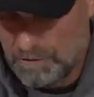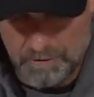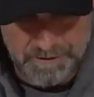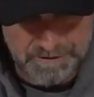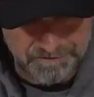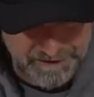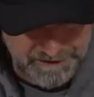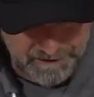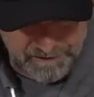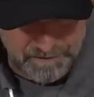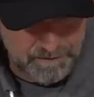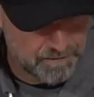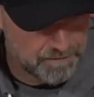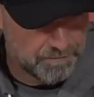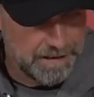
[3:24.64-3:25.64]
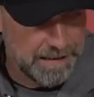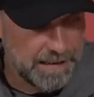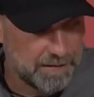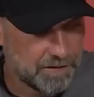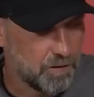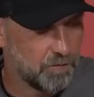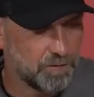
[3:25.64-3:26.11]
our midfield we
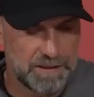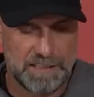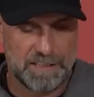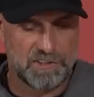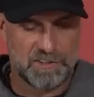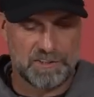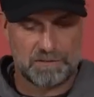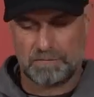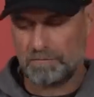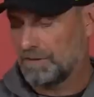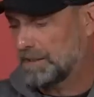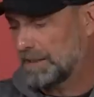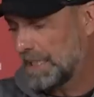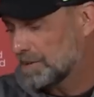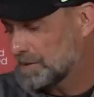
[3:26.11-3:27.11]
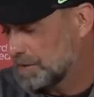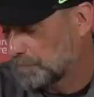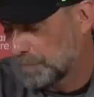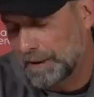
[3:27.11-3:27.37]
had over the years. Fantastic